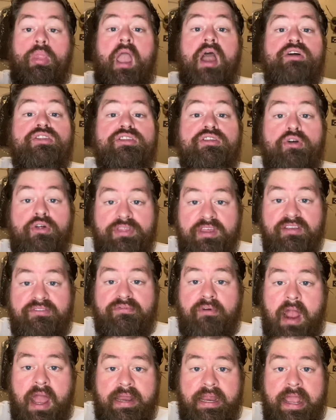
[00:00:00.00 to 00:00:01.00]
So this
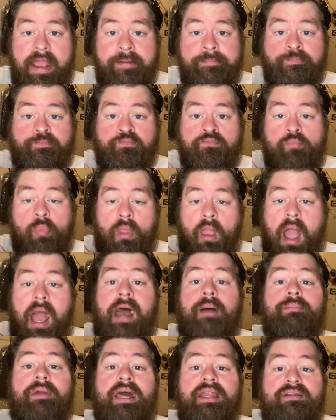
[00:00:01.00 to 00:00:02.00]
Friday,
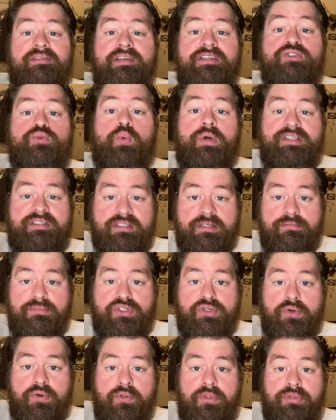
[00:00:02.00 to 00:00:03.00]
I'm getting this wisdom
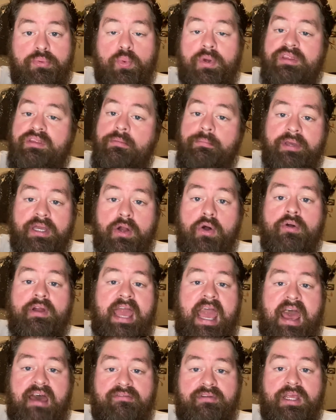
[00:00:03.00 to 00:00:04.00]
tooth with the big old
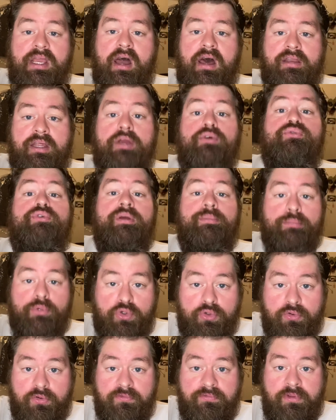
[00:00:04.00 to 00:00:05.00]
cavity on it
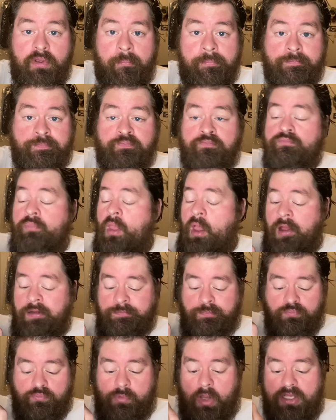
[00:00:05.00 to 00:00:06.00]
removed
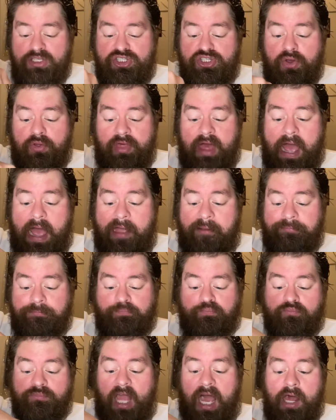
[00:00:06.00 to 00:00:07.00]
so that
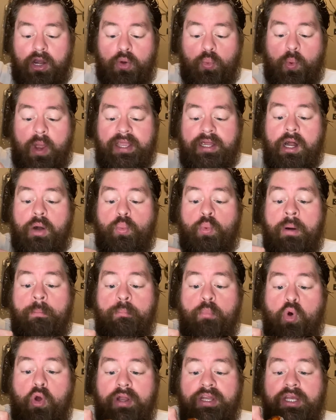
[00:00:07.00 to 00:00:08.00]
I don't wake up one
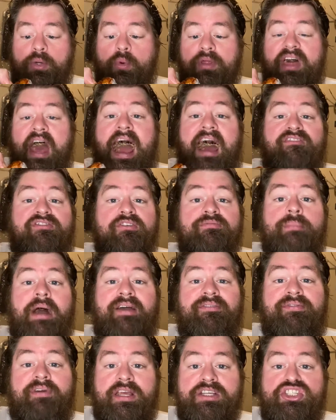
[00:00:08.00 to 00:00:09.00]
morning with half of my
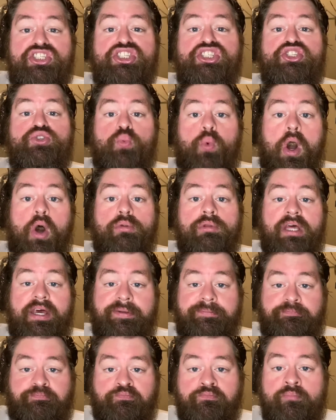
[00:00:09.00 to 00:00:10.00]
face
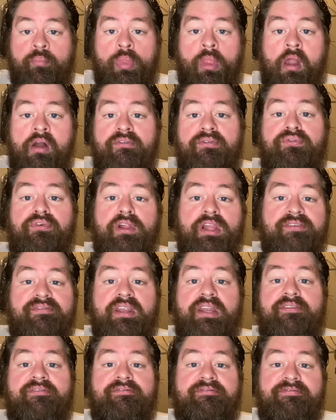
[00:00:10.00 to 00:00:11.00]
swollen, full of
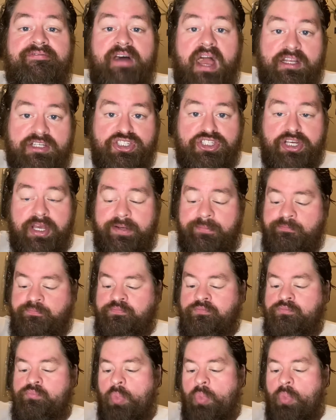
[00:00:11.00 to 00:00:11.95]
an infection